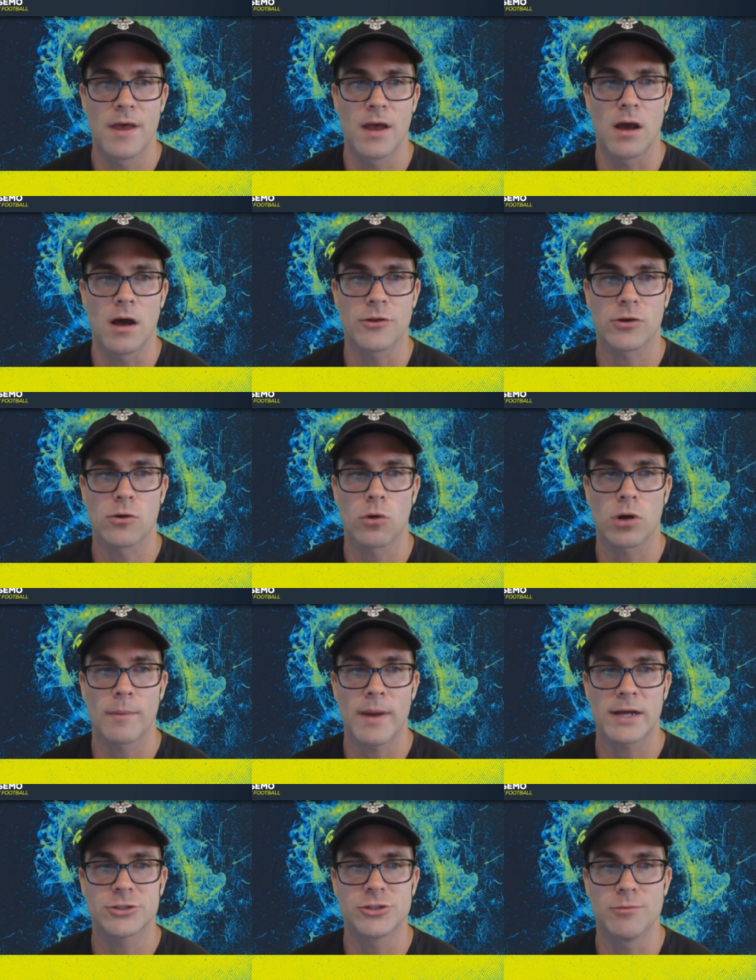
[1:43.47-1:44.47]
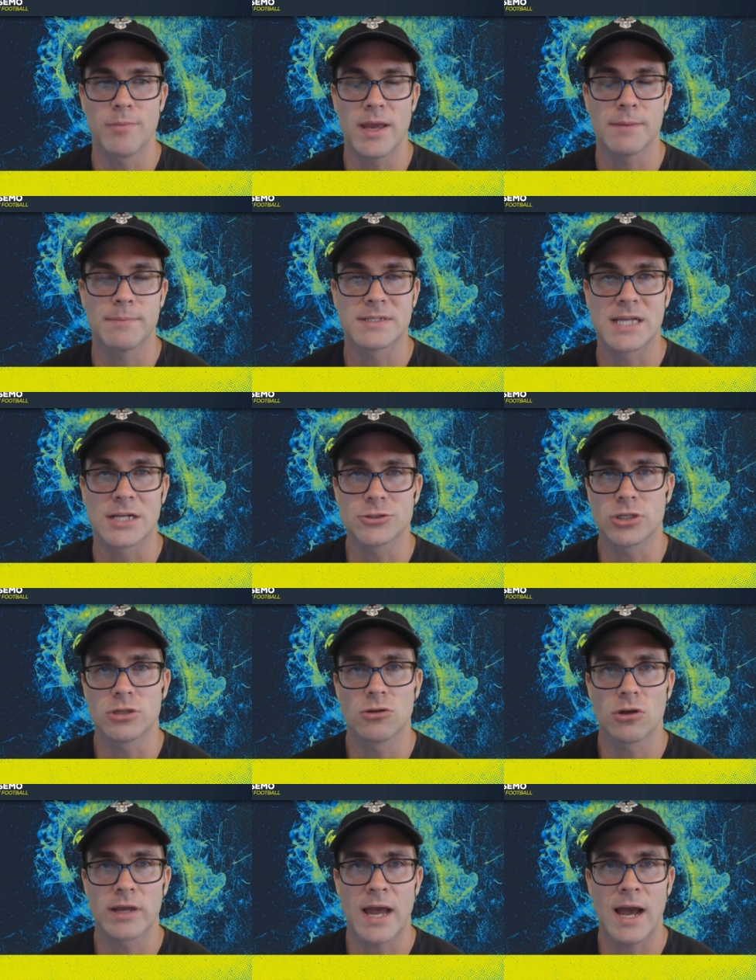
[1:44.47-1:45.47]
Other quarterbacks you may potentially
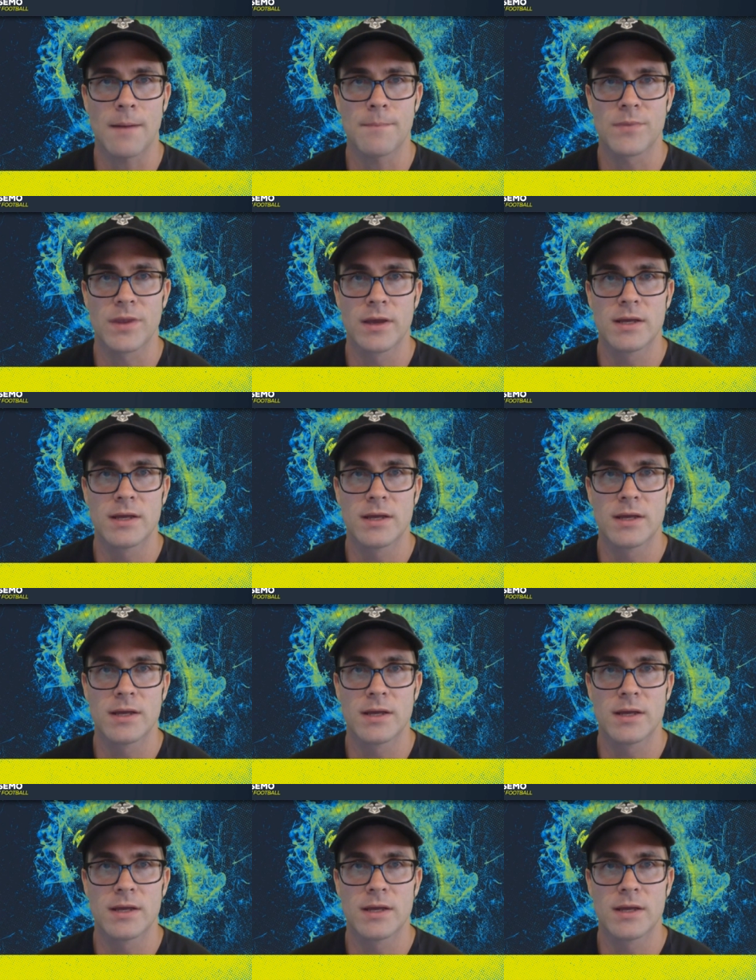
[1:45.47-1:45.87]
look at